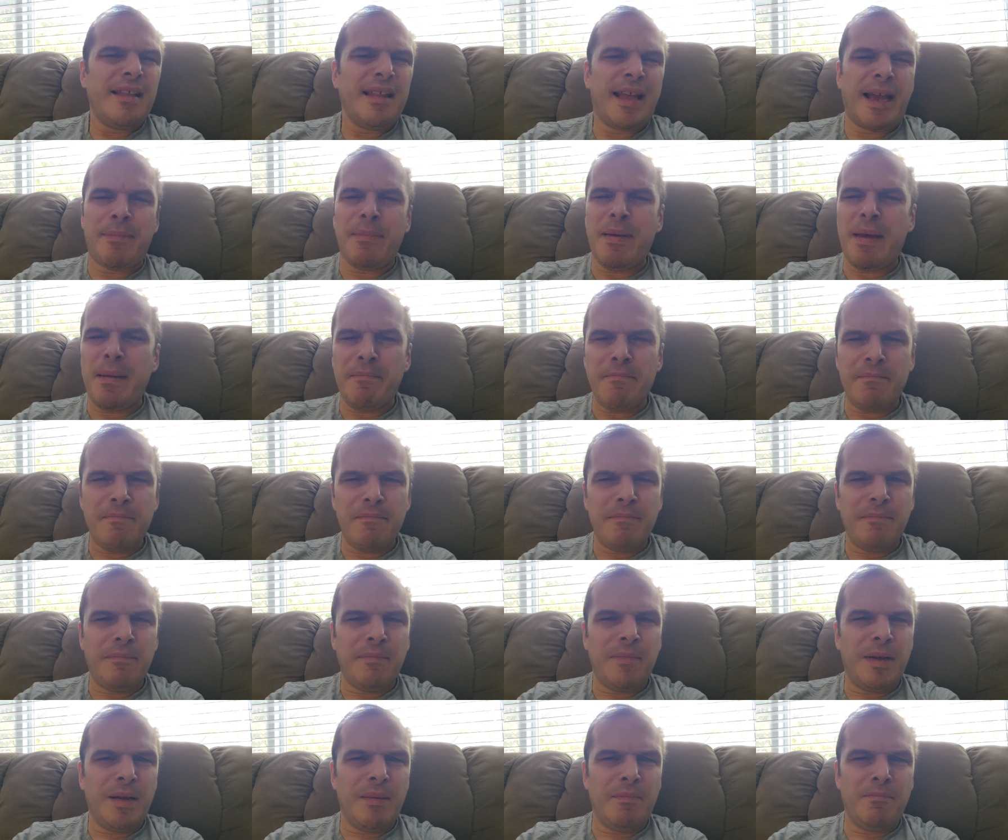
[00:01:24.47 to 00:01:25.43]
Like
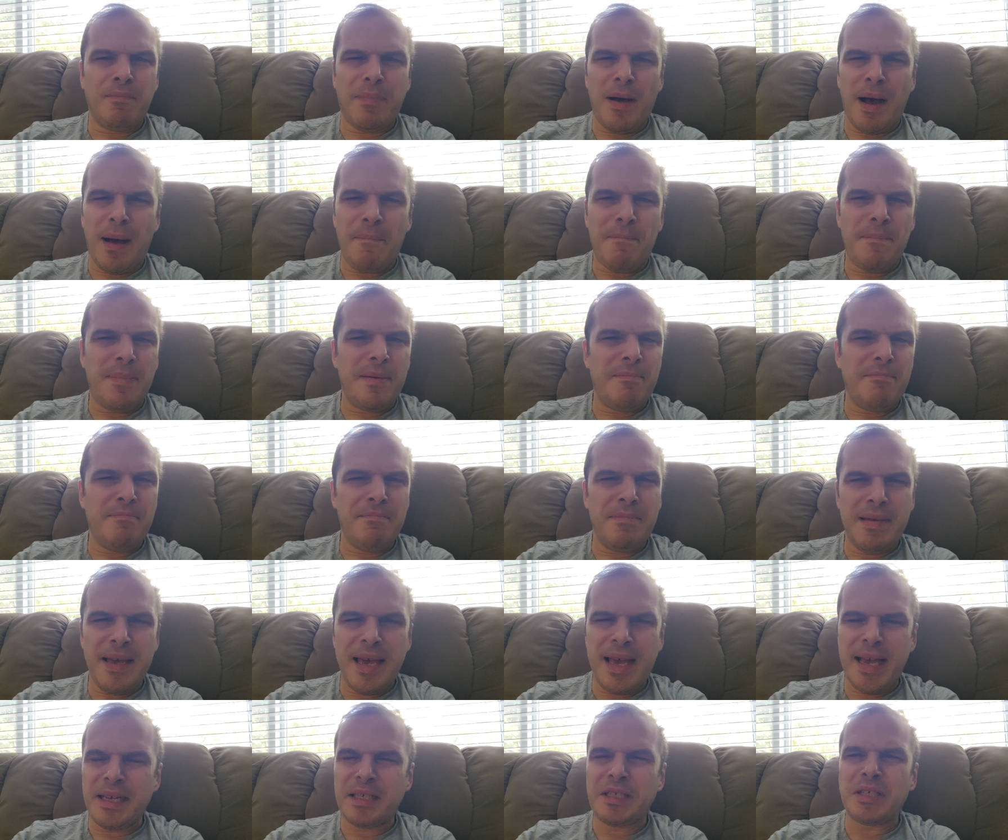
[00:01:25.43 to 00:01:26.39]
Mbappe
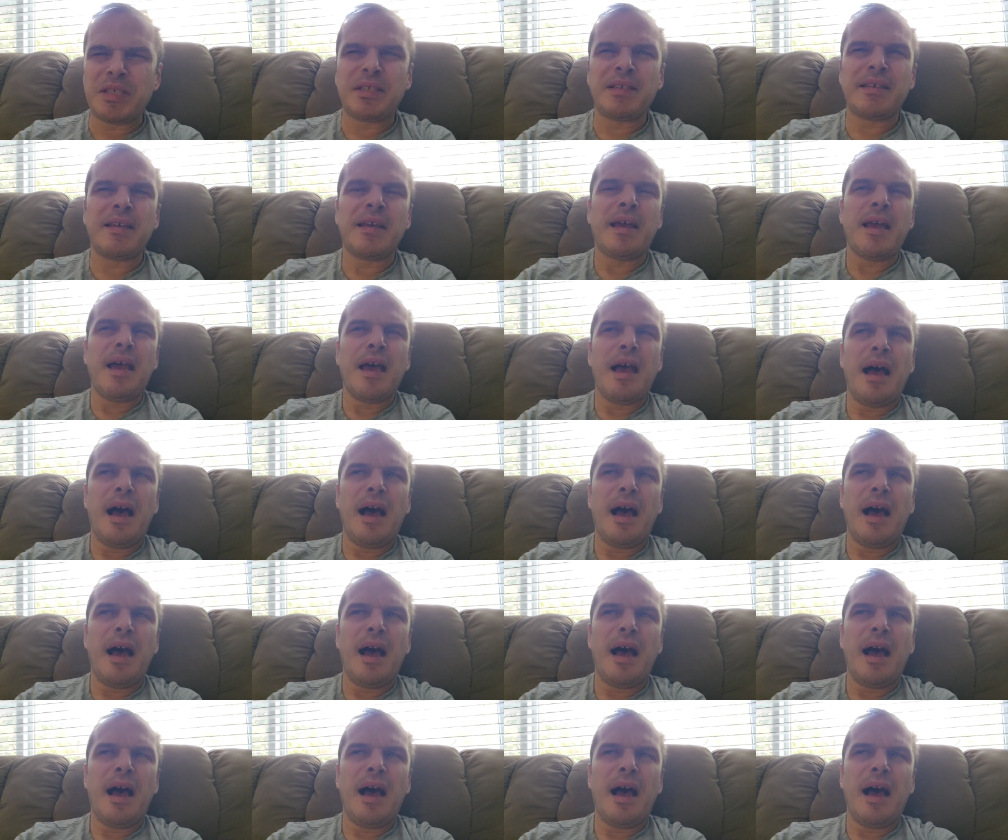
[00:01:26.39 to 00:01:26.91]
missed.